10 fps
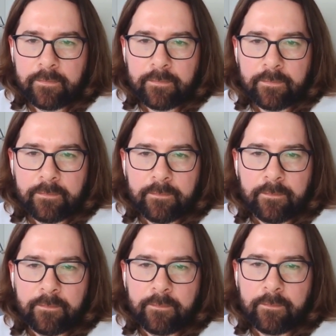
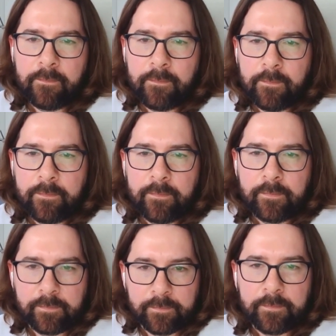
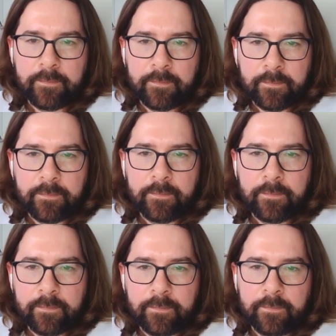(silent)